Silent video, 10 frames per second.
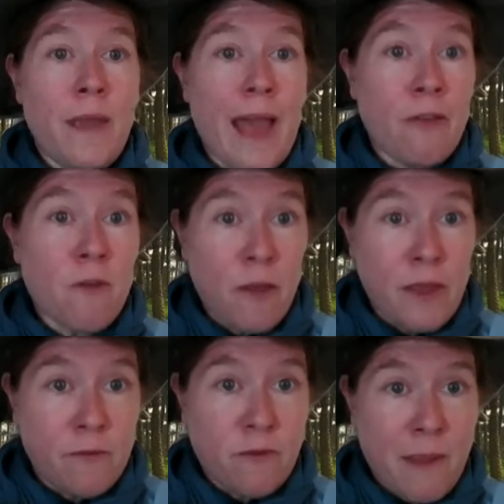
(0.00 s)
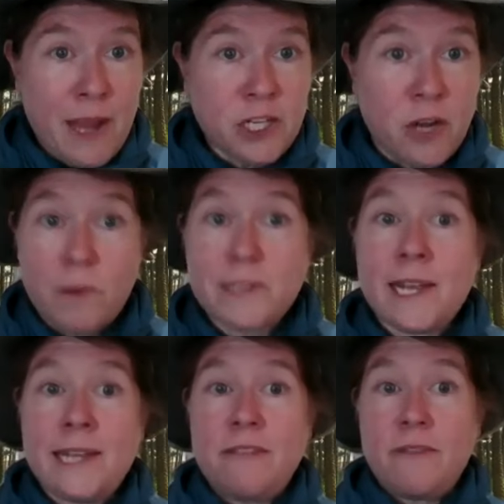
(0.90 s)
gather all the information? What
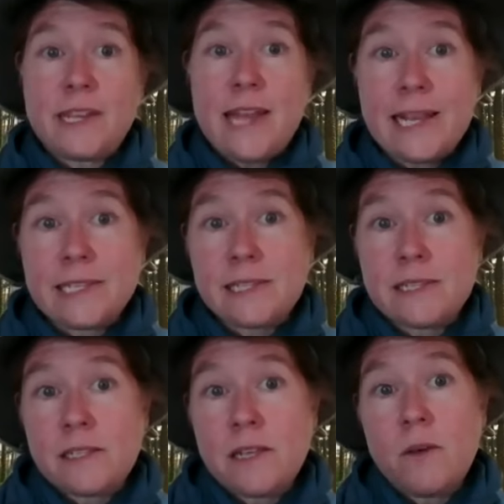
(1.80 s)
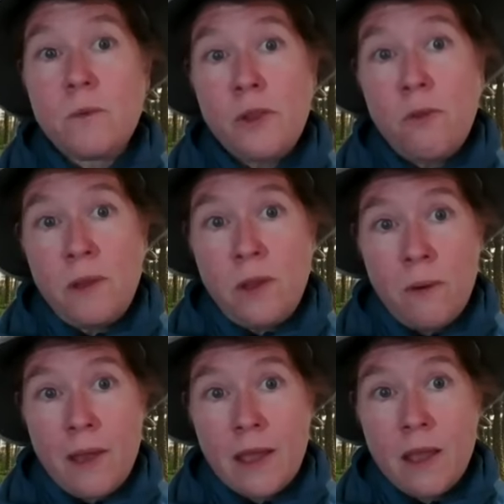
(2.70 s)
scientific tests will you be
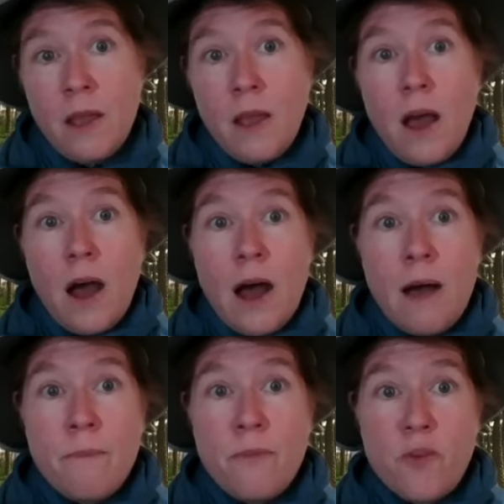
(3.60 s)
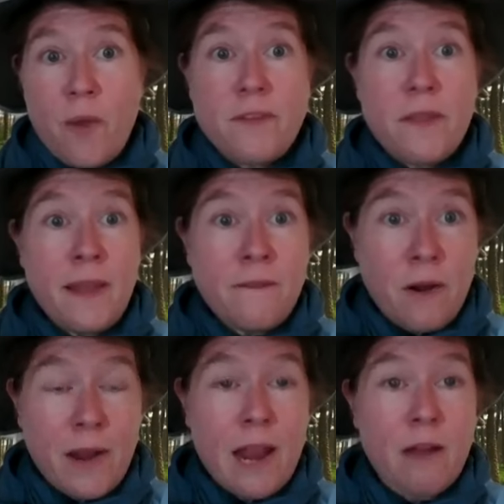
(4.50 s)
doing? Um, so you have to think
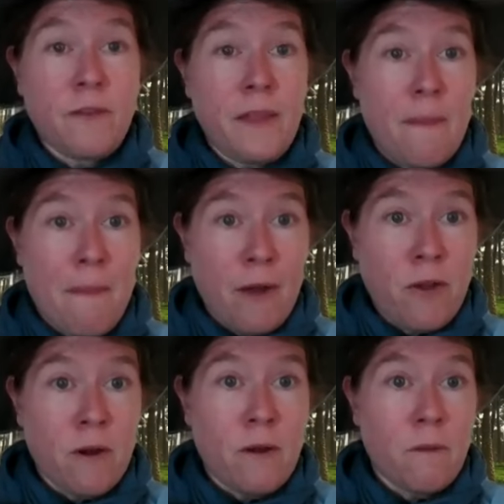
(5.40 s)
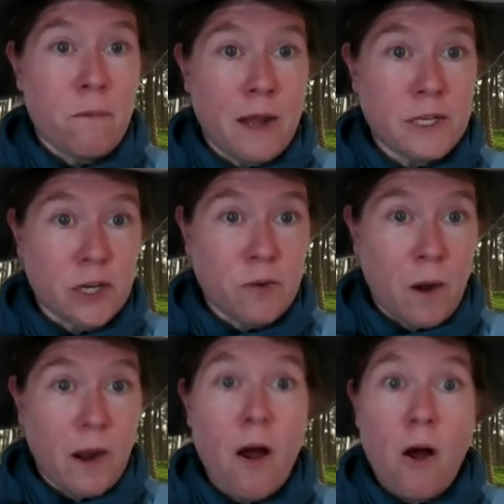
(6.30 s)
very carefully about your, your project
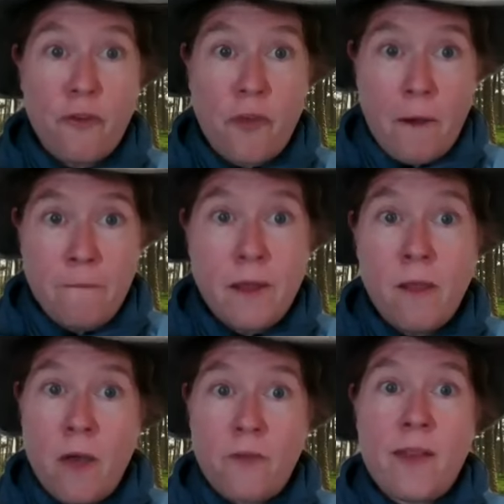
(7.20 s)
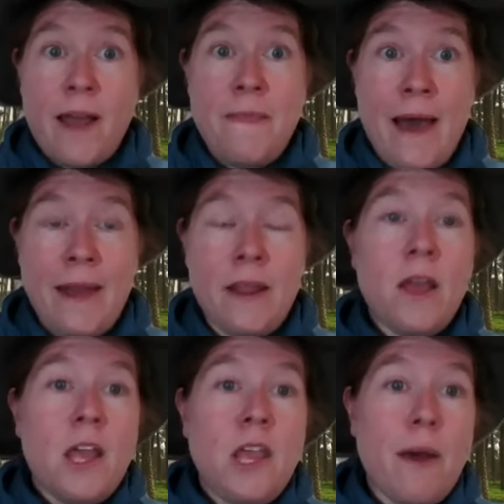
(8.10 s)
work. Also, alongside that,
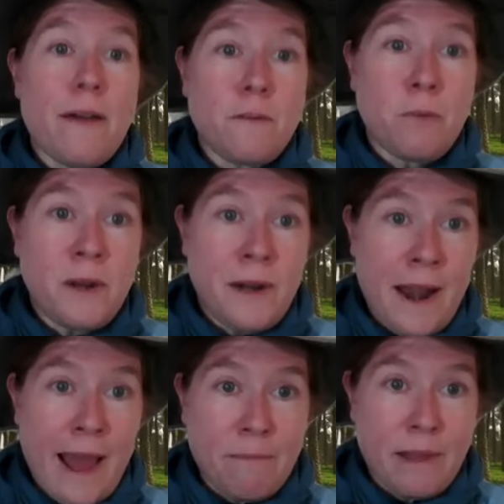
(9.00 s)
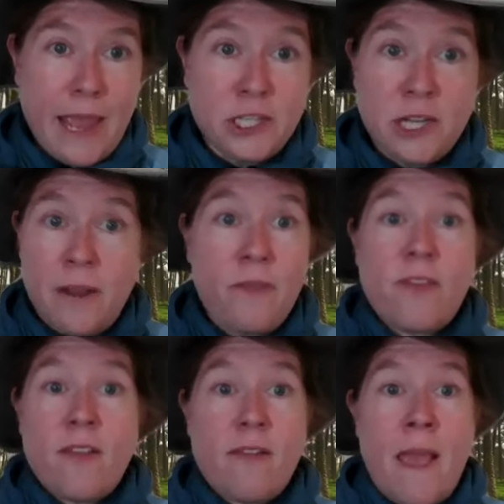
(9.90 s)
you have to put in an application. And this is
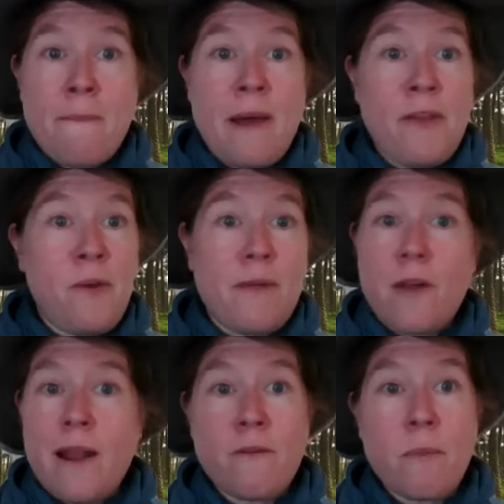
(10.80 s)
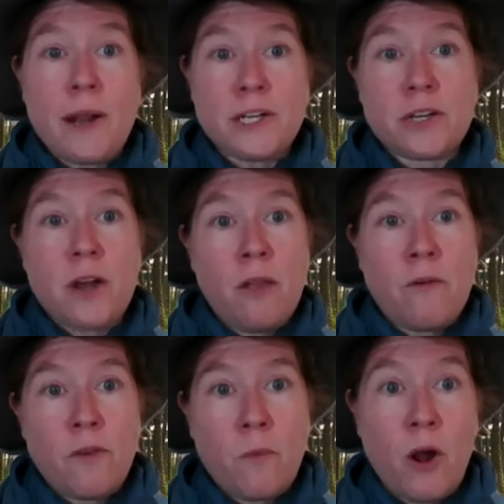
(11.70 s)
the same, by the way, for every project all
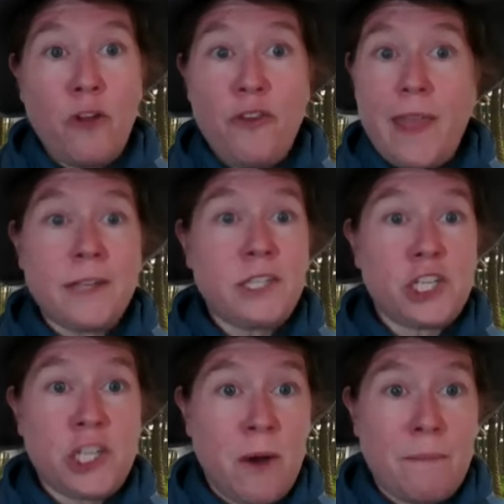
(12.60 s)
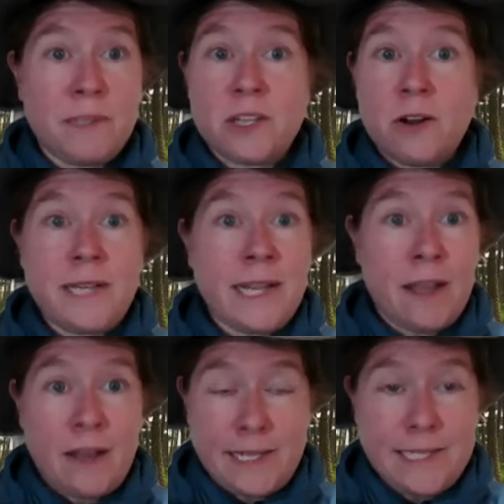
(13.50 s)
over the world. You can't just show up and start digging
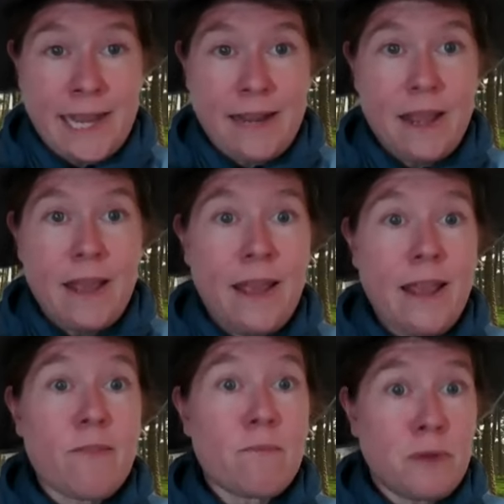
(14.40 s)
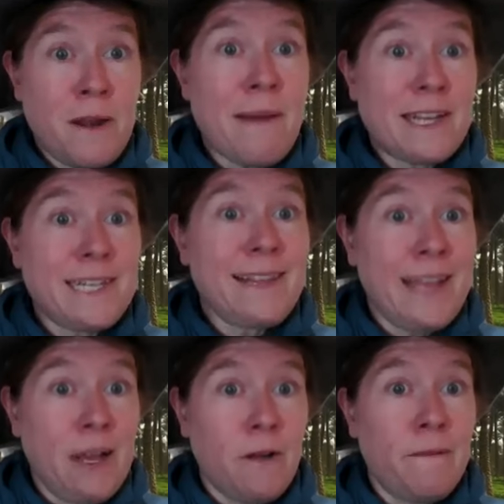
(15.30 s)
on a site. It's pretty much
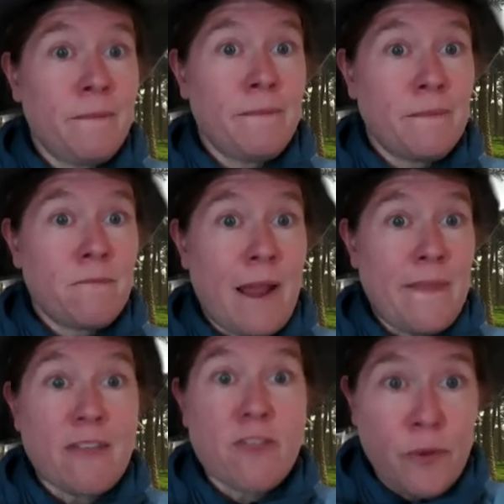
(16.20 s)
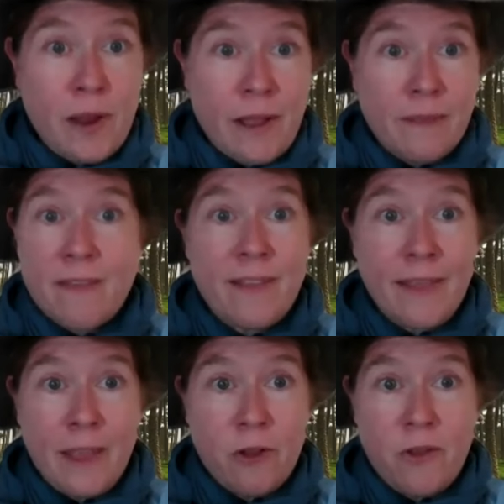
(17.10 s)
illegal right? That's looting. That's
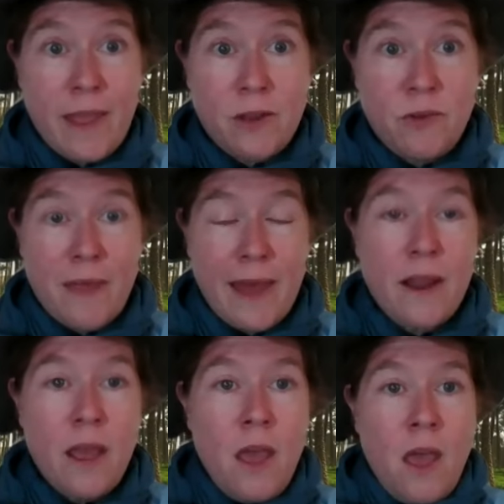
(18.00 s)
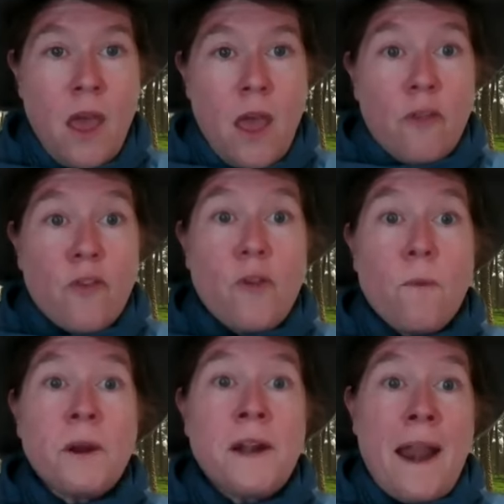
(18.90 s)
illegal. You can't do that. So you
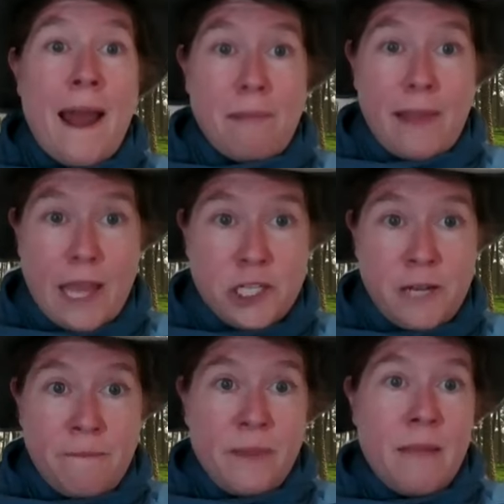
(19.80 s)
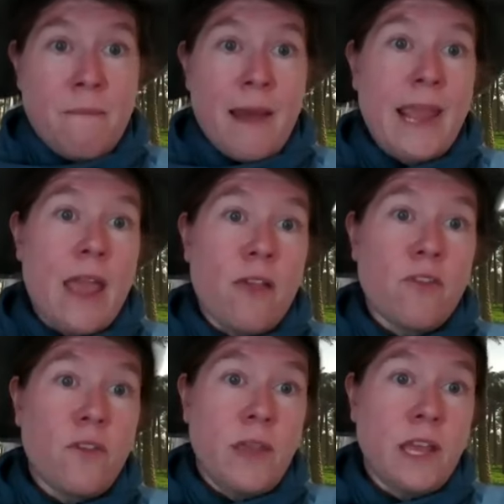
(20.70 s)
put in an application, in my case,
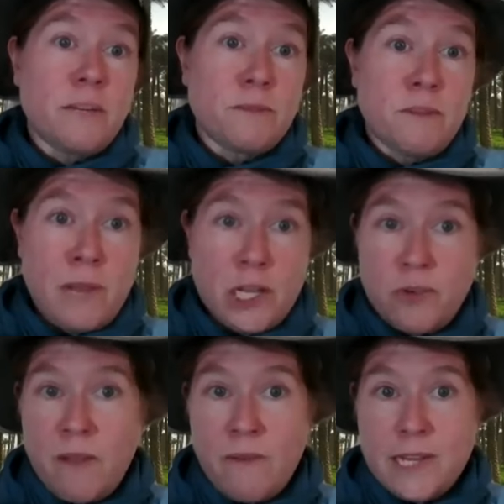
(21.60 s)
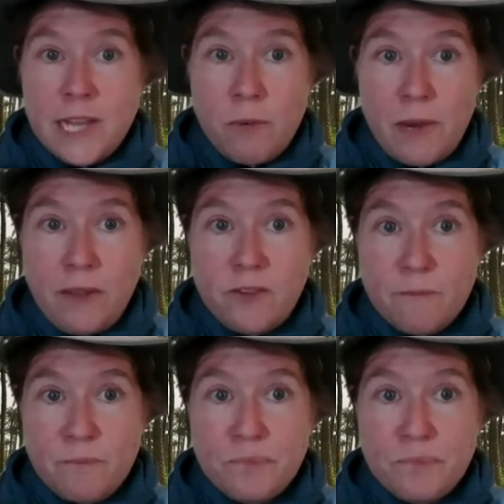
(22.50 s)
to Egypt's Ministry of Antiquities.